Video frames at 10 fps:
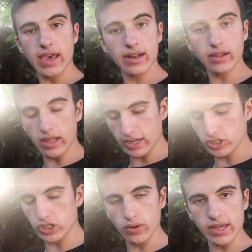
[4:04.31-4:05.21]
and a line
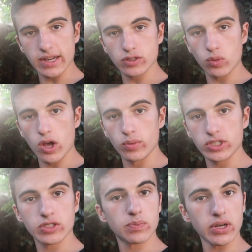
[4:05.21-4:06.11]
showing it as well,
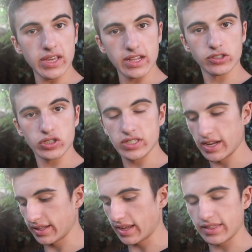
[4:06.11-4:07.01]
which is pretty
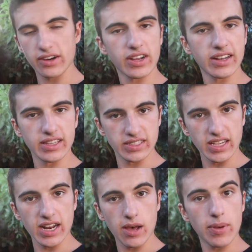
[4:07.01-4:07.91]
interesting that they're getting this
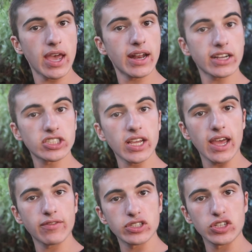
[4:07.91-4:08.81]
set up, and actually
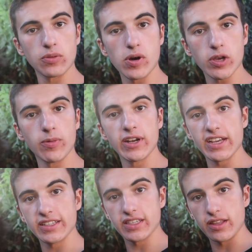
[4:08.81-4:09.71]
every single Pokemon
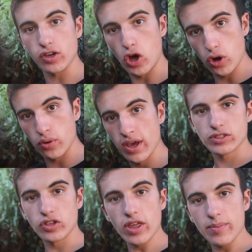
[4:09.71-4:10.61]
is in the code,
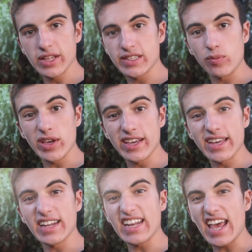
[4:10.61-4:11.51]
so that means that we can
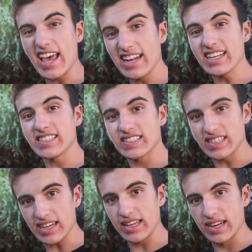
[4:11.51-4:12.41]
get it any
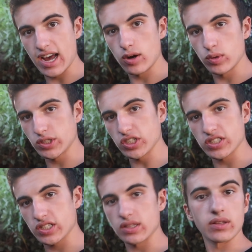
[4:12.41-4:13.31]
second now. We're
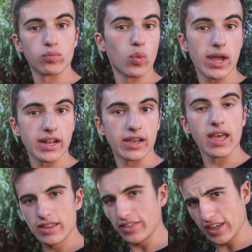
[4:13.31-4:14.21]
just waiting.
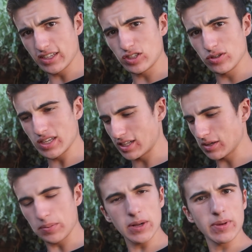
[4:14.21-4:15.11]
And the thing is too is that it's
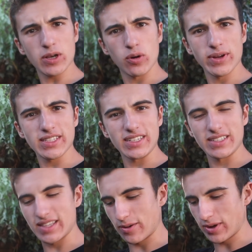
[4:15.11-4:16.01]
a pretty big
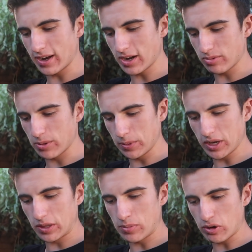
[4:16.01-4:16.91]
coincidence that we ended up
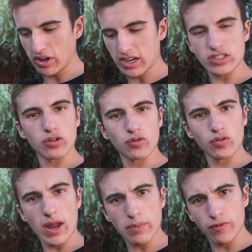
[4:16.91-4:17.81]
completing the Pokédex
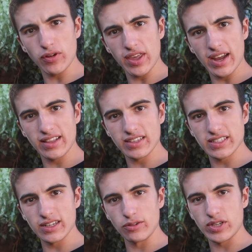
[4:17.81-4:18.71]
right before they added the
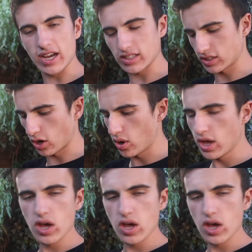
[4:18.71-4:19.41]
Sinnoh dex, so